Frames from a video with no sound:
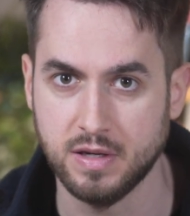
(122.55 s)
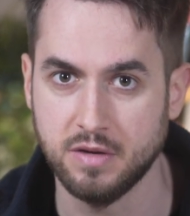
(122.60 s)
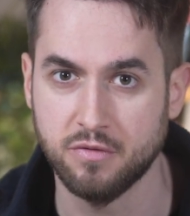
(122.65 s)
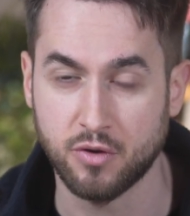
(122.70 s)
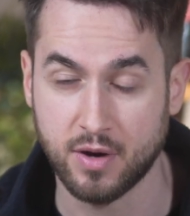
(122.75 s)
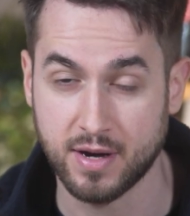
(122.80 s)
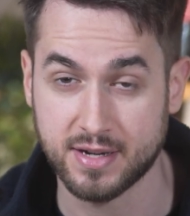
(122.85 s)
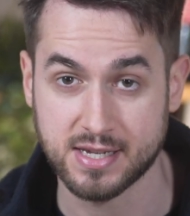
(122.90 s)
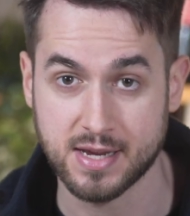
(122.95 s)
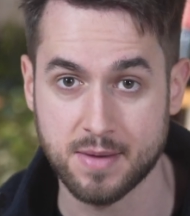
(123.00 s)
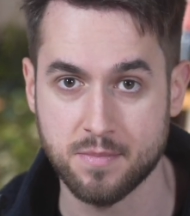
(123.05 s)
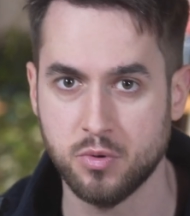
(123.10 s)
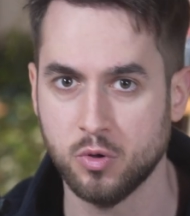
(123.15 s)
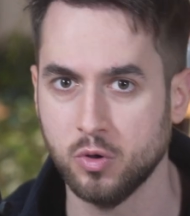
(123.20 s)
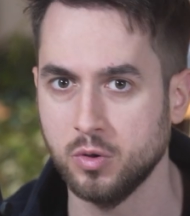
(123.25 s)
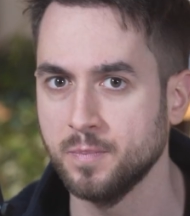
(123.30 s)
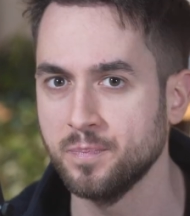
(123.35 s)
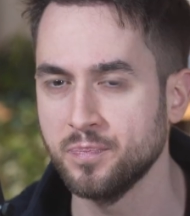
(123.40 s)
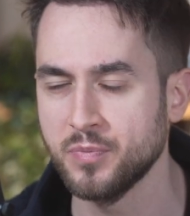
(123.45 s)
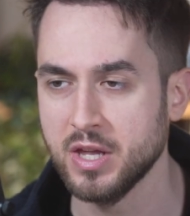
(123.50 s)
For
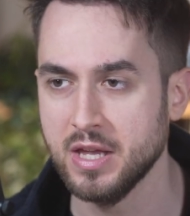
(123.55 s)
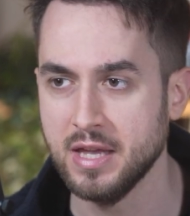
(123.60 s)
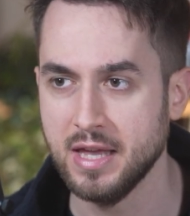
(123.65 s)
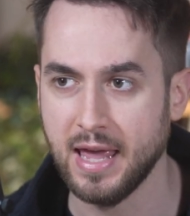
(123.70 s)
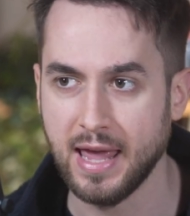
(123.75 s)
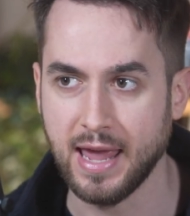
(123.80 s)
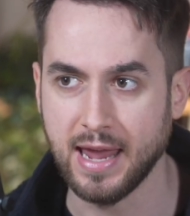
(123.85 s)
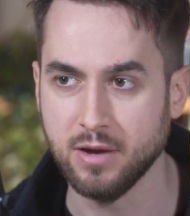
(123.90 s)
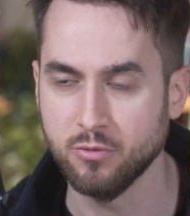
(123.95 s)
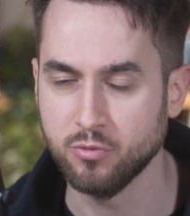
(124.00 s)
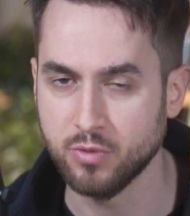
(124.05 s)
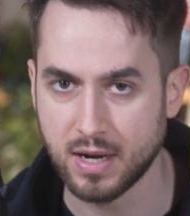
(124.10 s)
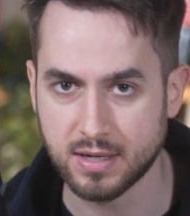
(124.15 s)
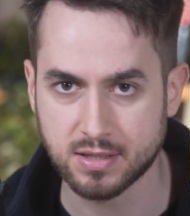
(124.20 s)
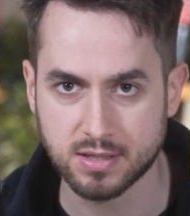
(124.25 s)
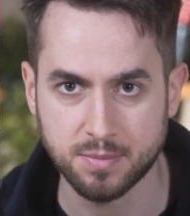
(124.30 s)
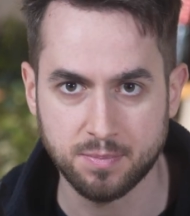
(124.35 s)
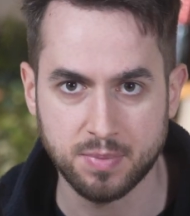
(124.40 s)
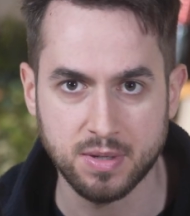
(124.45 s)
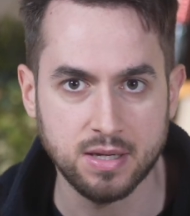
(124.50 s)
example, a
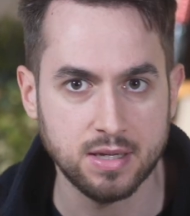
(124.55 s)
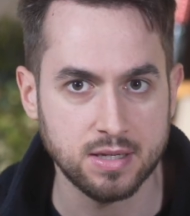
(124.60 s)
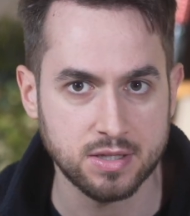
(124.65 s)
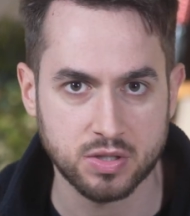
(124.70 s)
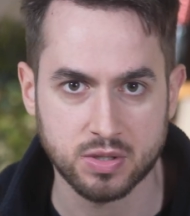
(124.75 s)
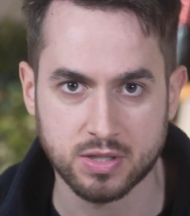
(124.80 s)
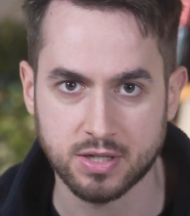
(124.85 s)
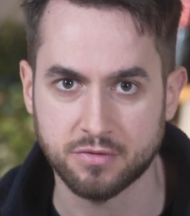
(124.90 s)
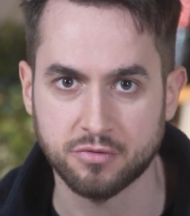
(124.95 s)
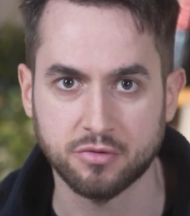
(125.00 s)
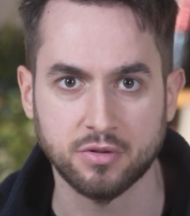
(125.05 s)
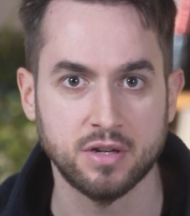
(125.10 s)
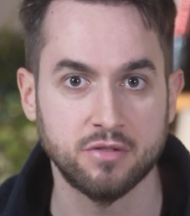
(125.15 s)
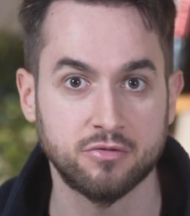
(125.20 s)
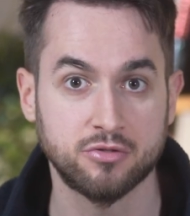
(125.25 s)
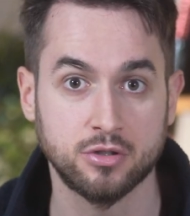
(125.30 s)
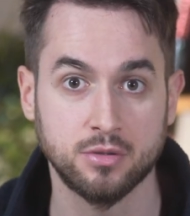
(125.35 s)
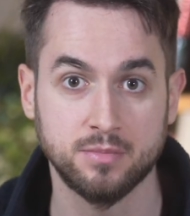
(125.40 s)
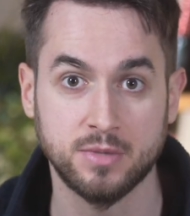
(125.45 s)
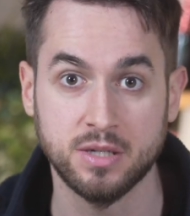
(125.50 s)
recipe is different
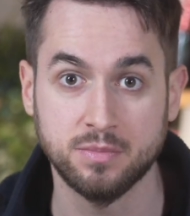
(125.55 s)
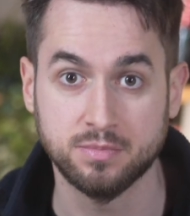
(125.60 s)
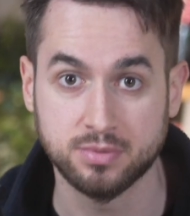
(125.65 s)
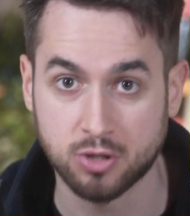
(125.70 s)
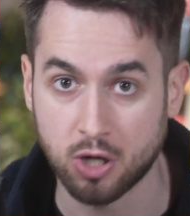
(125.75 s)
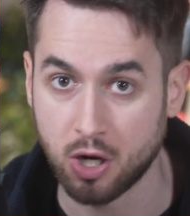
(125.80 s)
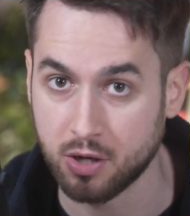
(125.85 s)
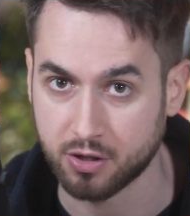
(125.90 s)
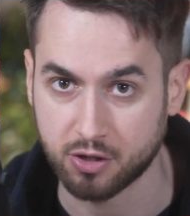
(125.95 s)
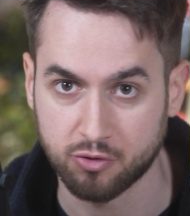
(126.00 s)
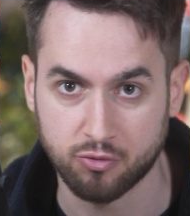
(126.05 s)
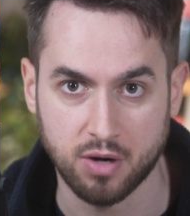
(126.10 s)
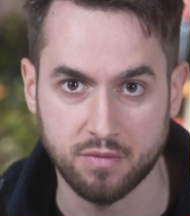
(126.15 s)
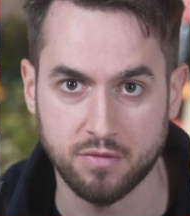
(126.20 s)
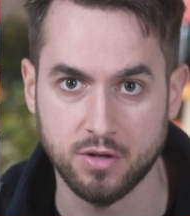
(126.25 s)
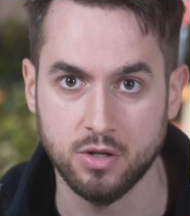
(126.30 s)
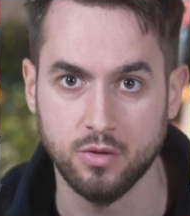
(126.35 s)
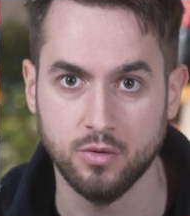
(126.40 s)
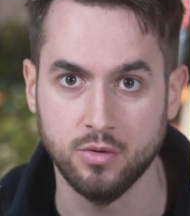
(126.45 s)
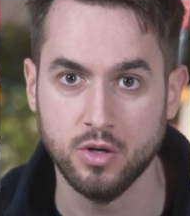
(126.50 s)
from a product
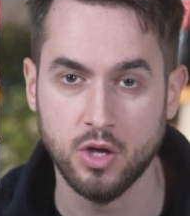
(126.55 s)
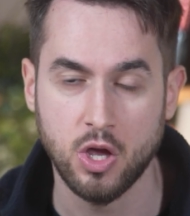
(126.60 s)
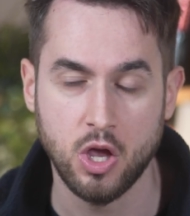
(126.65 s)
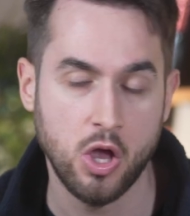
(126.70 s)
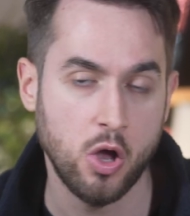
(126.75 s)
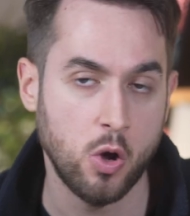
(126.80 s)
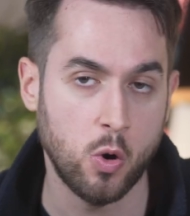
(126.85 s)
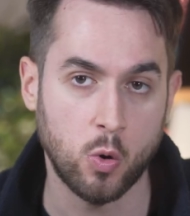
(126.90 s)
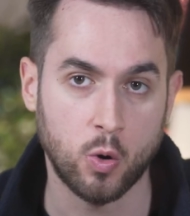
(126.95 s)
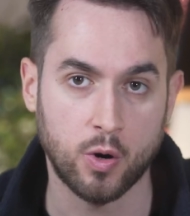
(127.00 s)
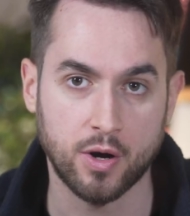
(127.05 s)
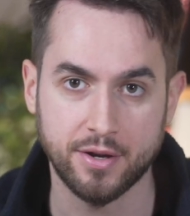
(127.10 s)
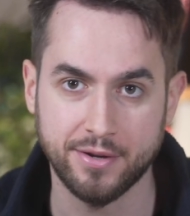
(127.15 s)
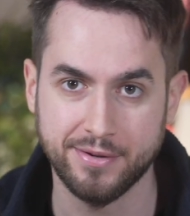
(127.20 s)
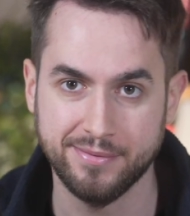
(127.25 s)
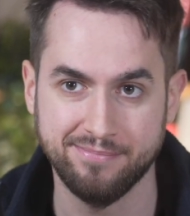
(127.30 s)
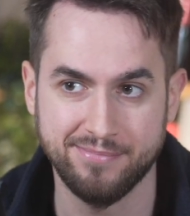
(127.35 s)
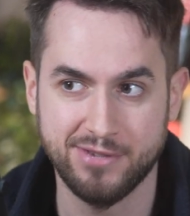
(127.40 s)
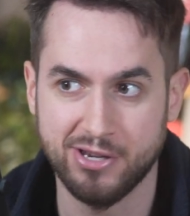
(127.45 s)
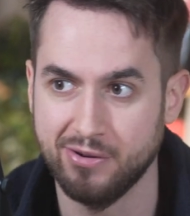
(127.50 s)
review, or,
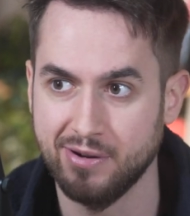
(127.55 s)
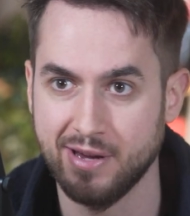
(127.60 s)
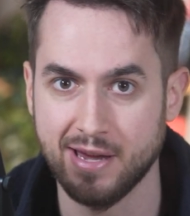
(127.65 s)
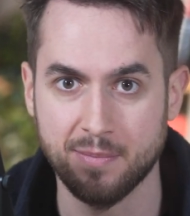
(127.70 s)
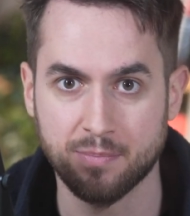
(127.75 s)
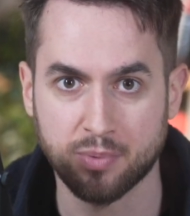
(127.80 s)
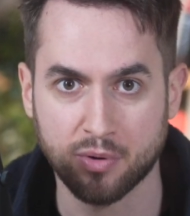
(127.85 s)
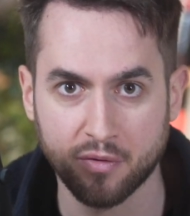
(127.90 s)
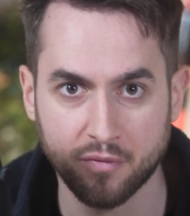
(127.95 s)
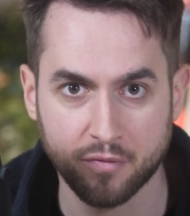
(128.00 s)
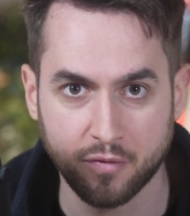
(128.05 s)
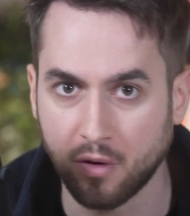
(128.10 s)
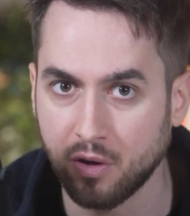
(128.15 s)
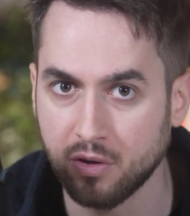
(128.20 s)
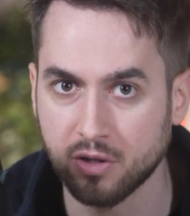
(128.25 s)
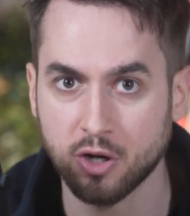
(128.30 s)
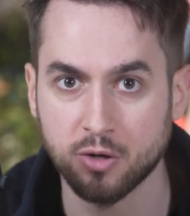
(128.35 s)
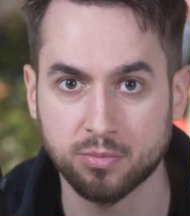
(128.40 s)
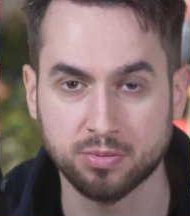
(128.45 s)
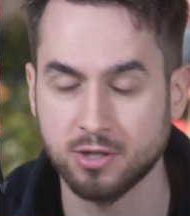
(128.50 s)
a
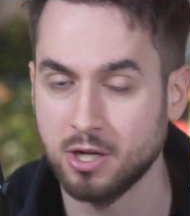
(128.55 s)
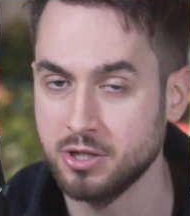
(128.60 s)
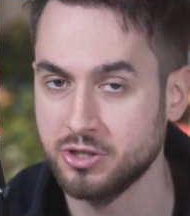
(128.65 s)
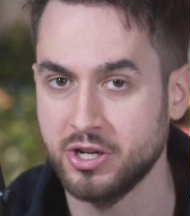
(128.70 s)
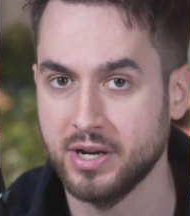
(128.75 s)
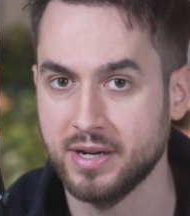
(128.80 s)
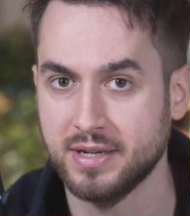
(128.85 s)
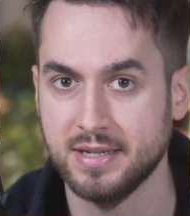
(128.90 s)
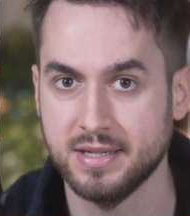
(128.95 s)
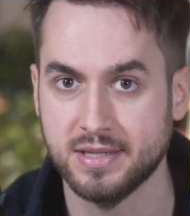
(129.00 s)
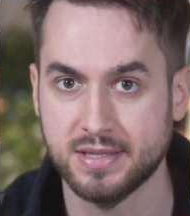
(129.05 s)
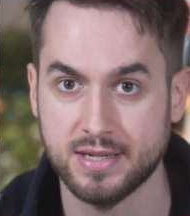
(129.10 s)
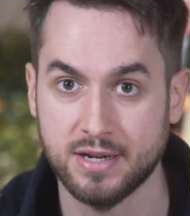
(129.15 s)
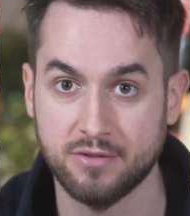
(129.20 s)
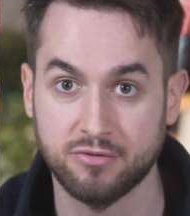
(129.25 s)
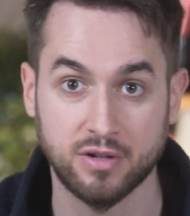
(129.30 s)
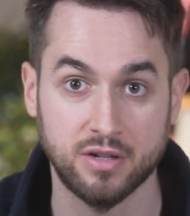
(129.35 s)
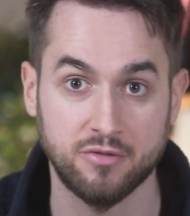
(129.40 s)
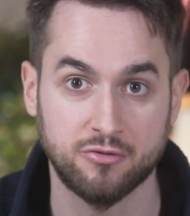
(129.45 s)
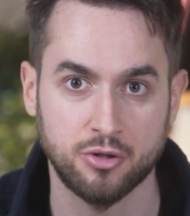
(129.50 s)
portfolio project is
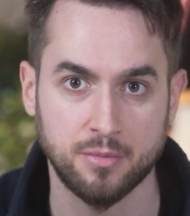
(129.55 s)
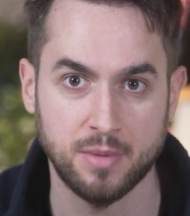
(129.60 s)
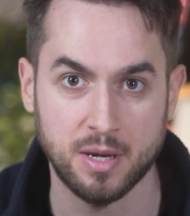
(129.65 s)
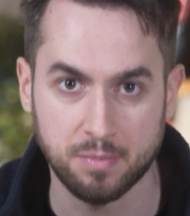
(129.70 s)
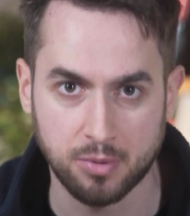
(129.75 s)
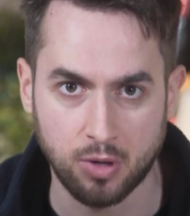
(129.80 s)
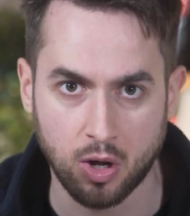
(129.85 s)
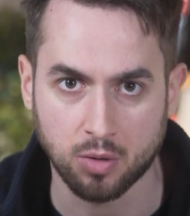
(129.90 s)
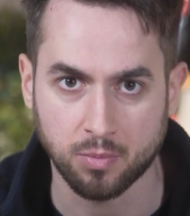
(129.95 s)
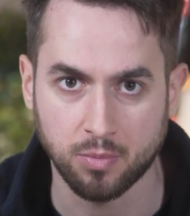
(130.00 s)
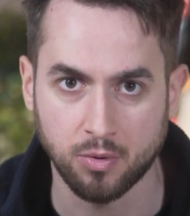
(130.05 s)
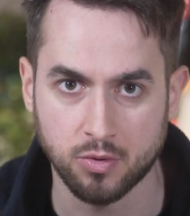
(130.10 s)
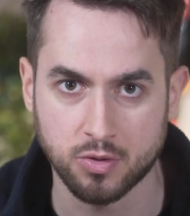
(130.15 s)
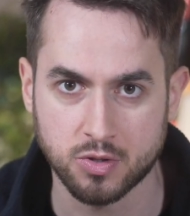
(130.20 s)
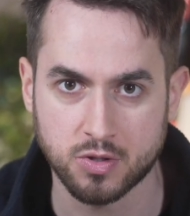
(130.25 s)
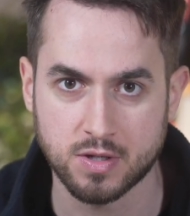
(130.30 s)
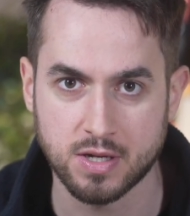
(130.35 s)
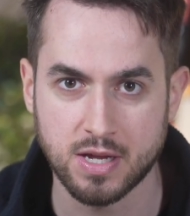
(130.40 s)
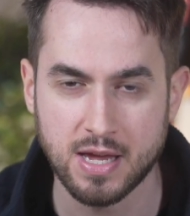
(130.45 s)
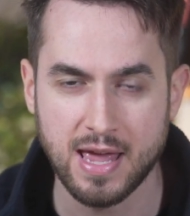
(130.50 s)
different from a blog
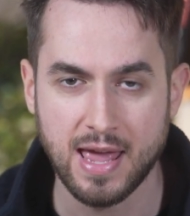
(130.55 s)
post.